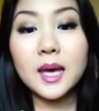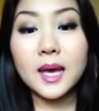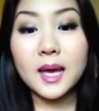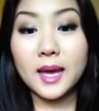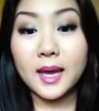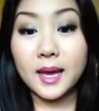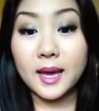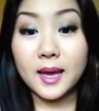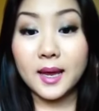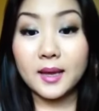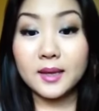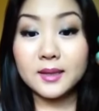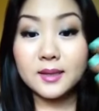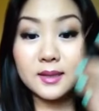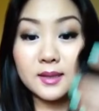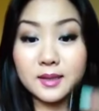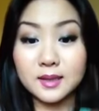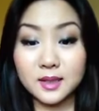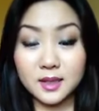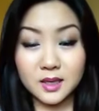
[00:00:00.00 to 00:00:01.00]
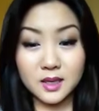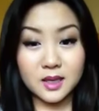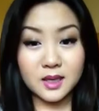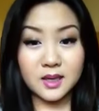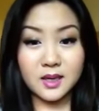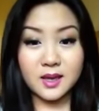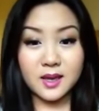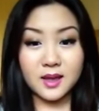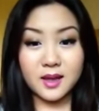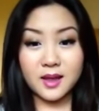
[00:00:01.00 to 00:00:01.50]
And
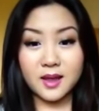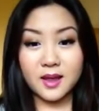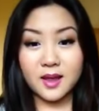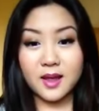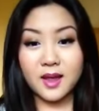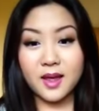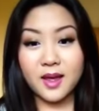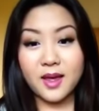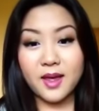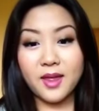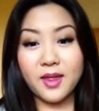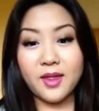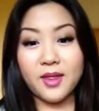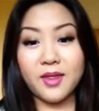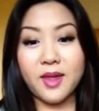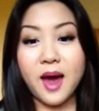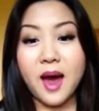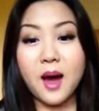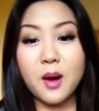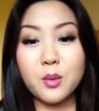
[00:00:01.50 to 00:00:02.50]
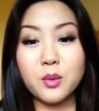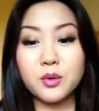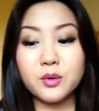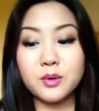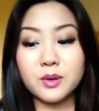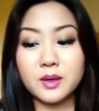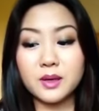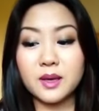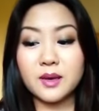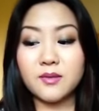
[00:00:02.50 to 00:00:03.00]
that
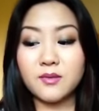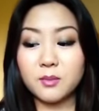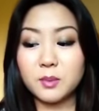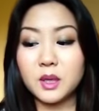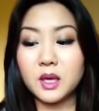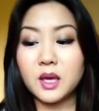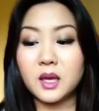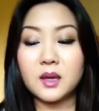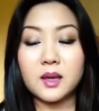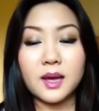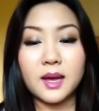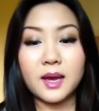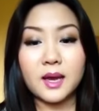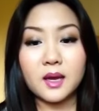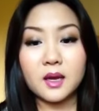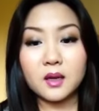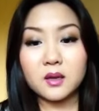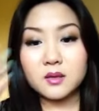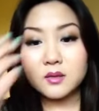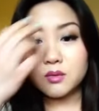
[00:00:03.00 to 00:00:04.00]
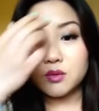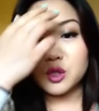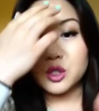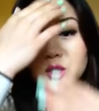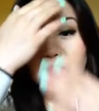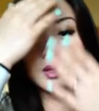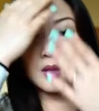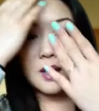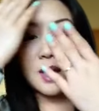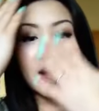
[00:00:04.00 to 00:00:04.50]
will give me, like,
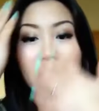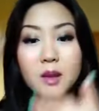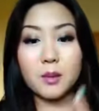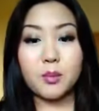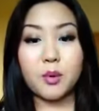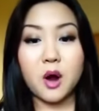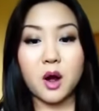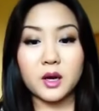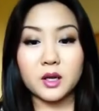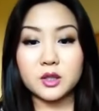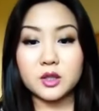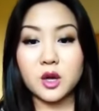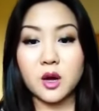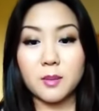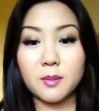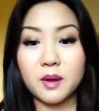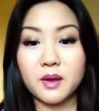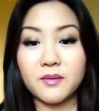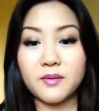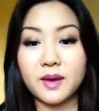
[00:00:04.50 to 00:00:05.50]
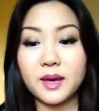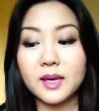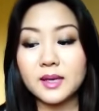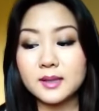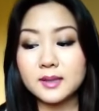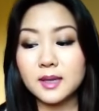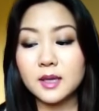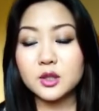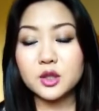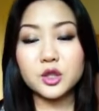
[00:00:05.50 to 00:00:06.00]
just lay the product on my
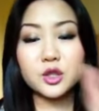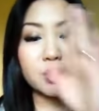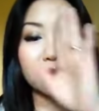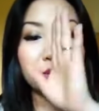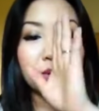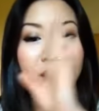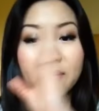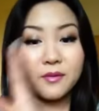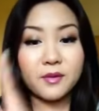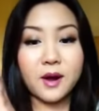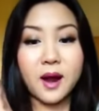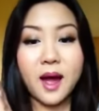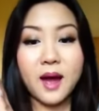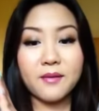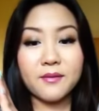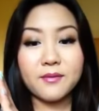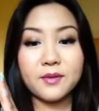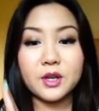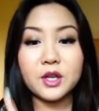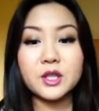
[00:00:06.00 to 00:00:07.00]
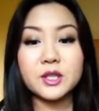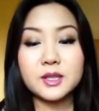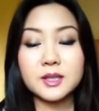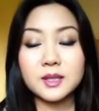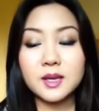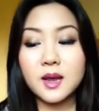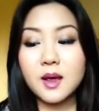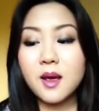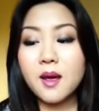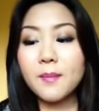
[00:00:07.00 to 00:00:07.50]
face. I'll just do that for half first.